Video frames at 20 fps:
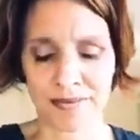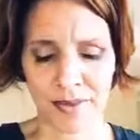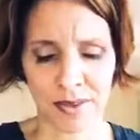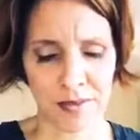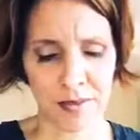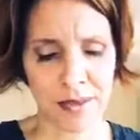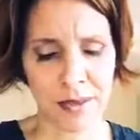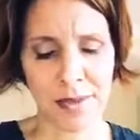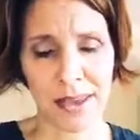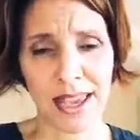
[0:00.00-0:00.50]

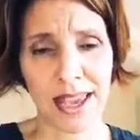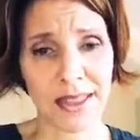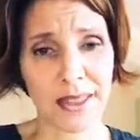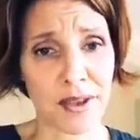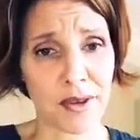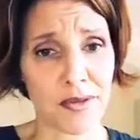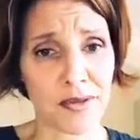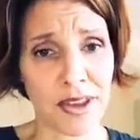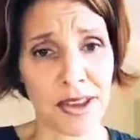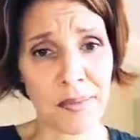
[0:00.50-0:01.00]
Maybe get
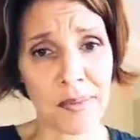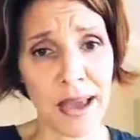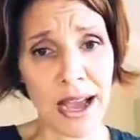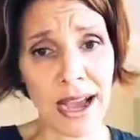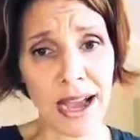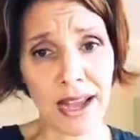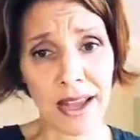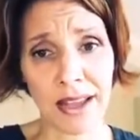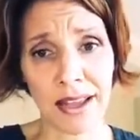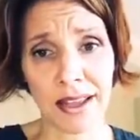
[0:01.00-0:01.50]
their
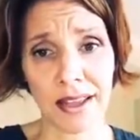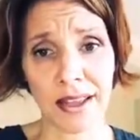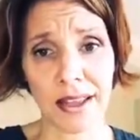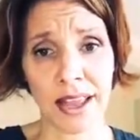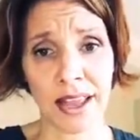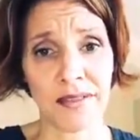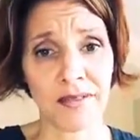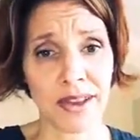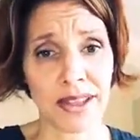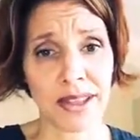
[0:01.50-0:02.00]
feedback,
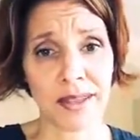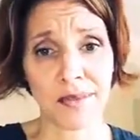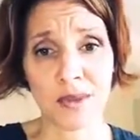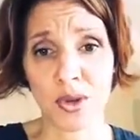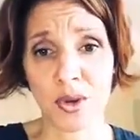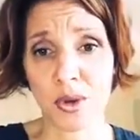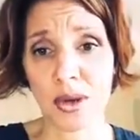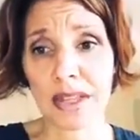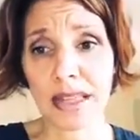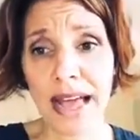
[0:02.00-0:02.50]
invite them
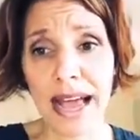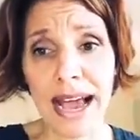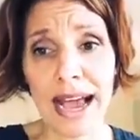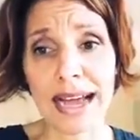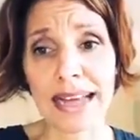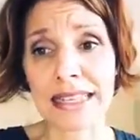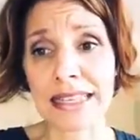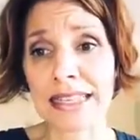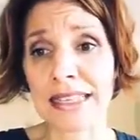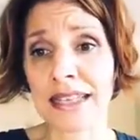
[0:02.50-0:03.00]
to a
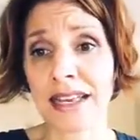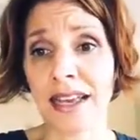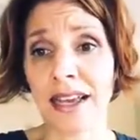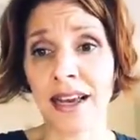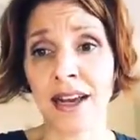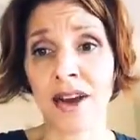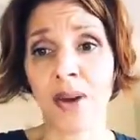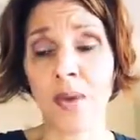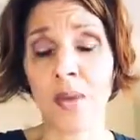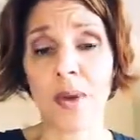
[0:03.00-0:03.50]
class,
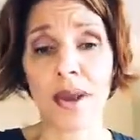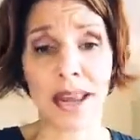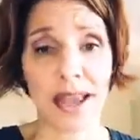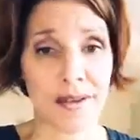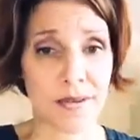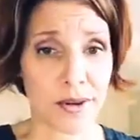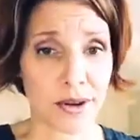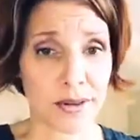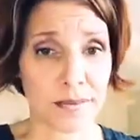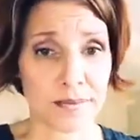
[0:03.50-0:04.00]

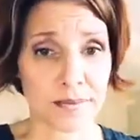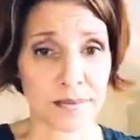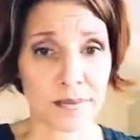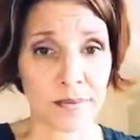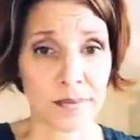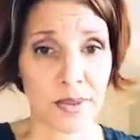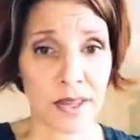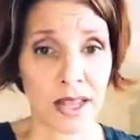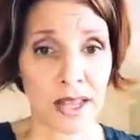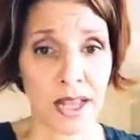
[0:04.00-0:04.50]
whatever.
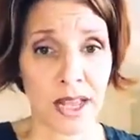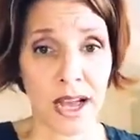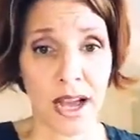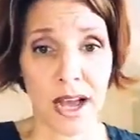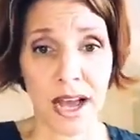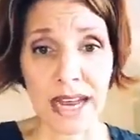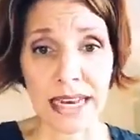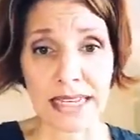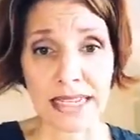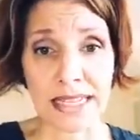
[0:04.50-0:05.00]

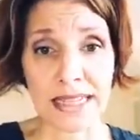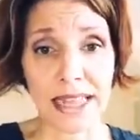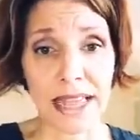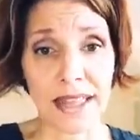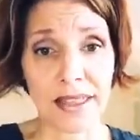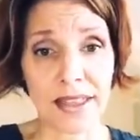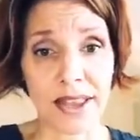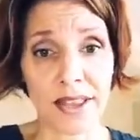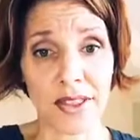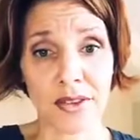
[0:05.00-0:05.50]
I did
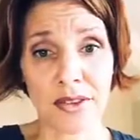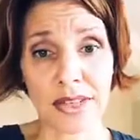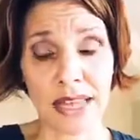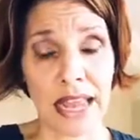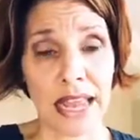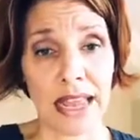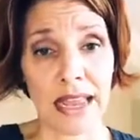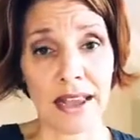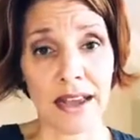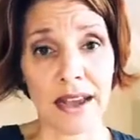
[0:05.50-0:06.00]
that the other
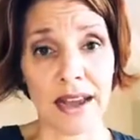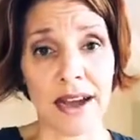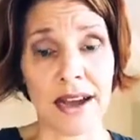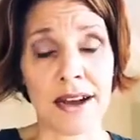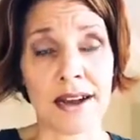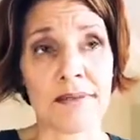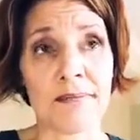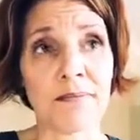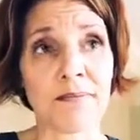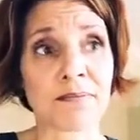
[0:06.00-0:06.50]
day.
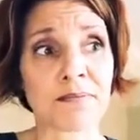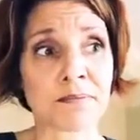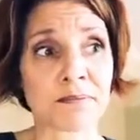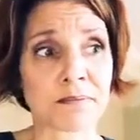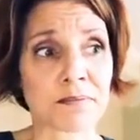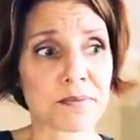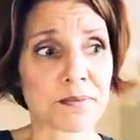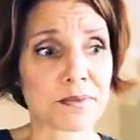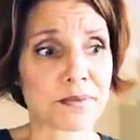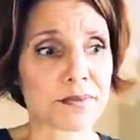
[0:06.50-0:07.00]

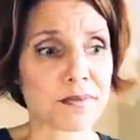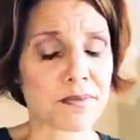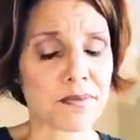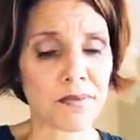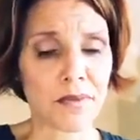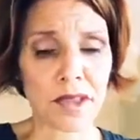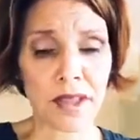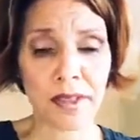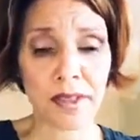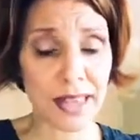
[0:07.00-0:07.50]

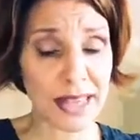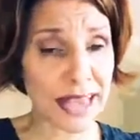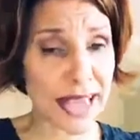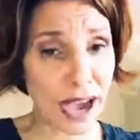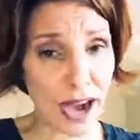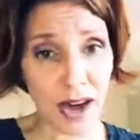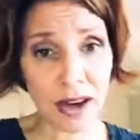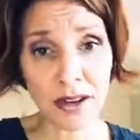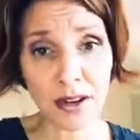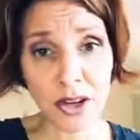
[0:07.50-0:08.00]
The
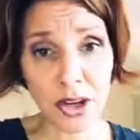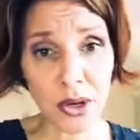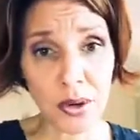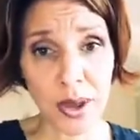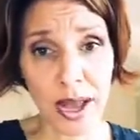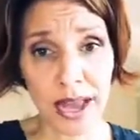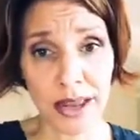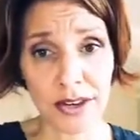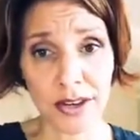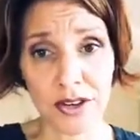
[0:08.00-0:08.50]
gal who
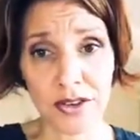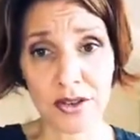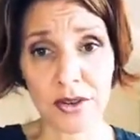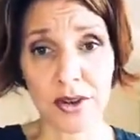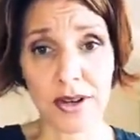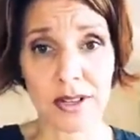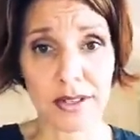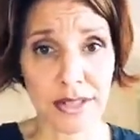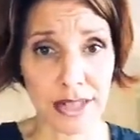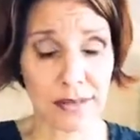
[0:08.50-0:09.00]
hadn't used
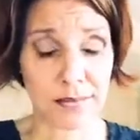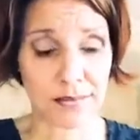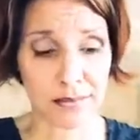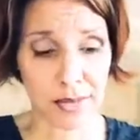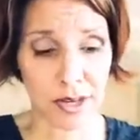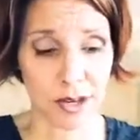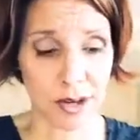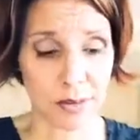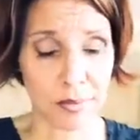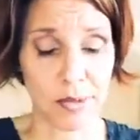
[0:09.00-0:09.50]
oils, I
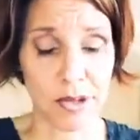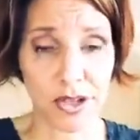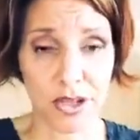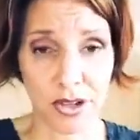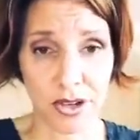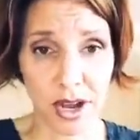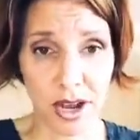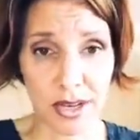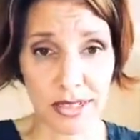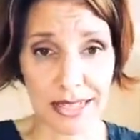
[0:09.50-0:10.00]
put your
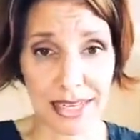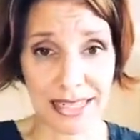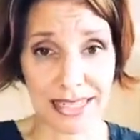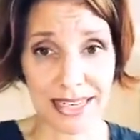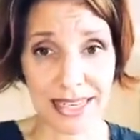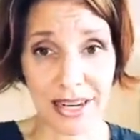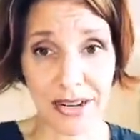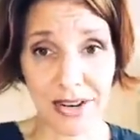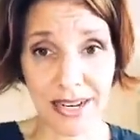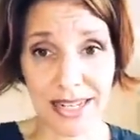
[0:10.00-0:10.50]
contact
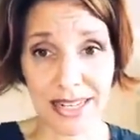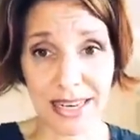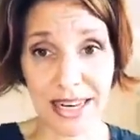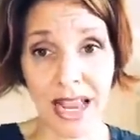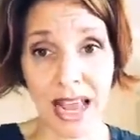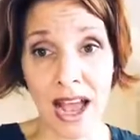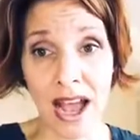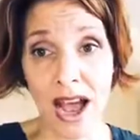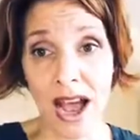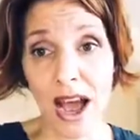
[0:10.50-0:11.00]
in here. I said,
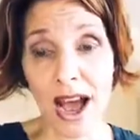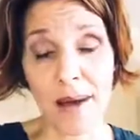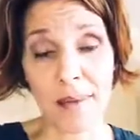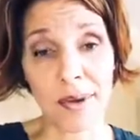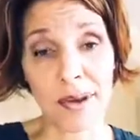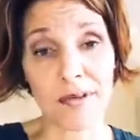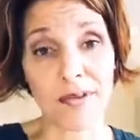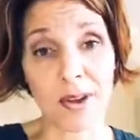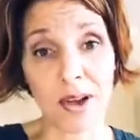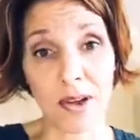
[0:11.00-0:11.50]
I'm
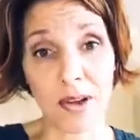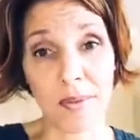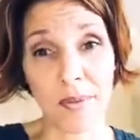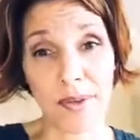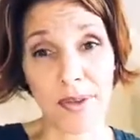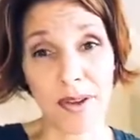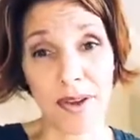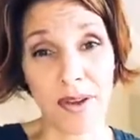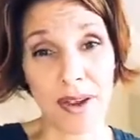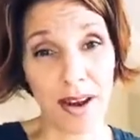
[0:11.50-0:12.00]
going to follow up
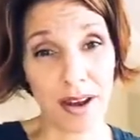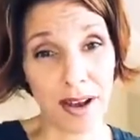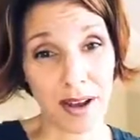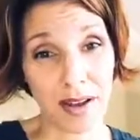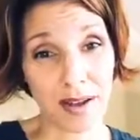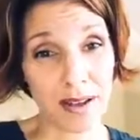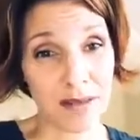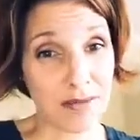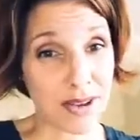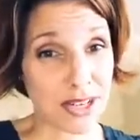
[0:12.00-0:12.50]
with you and
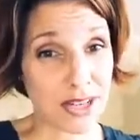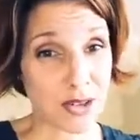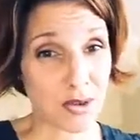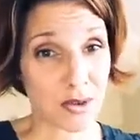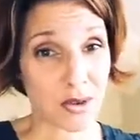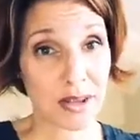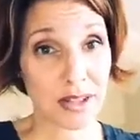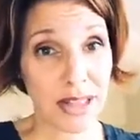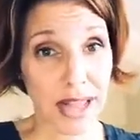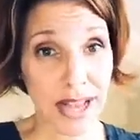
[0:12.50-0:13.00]
I'll invite you
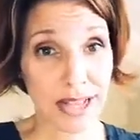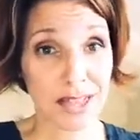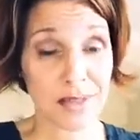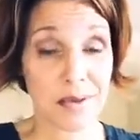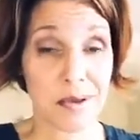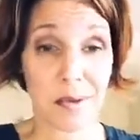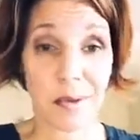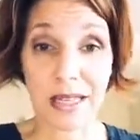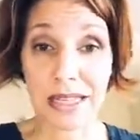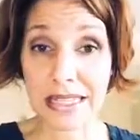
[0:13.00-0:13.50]
to a class, and
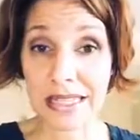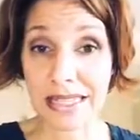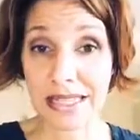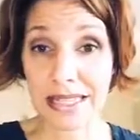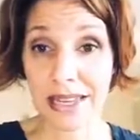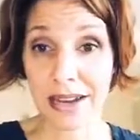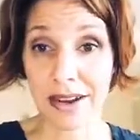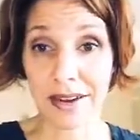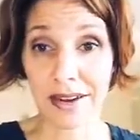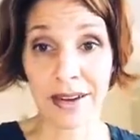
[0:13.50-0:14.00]
maybe we can sit
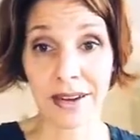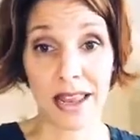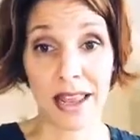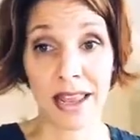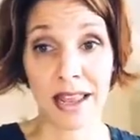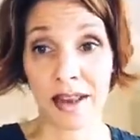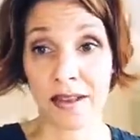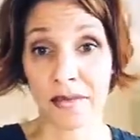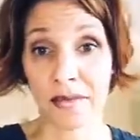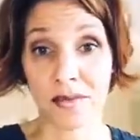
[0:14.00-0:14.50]
down
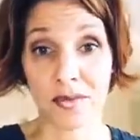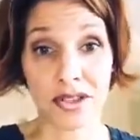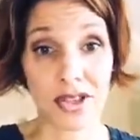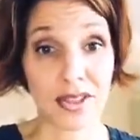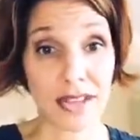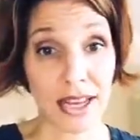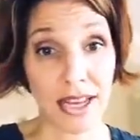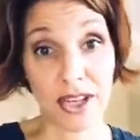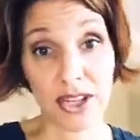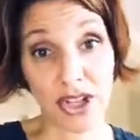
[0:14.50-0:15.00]
and
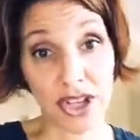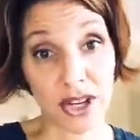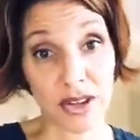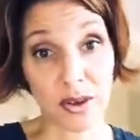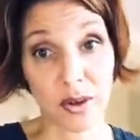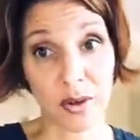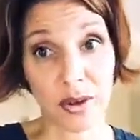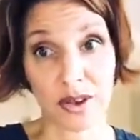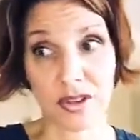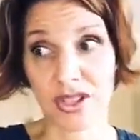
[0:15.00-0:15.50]
I can share the
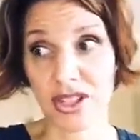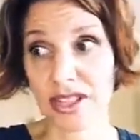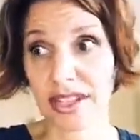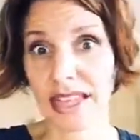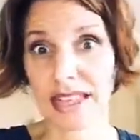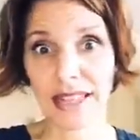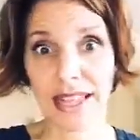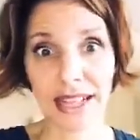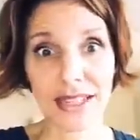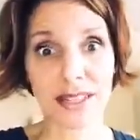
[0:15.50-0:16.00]
oils. She's
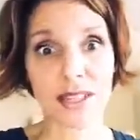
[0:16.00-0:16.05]
like, that's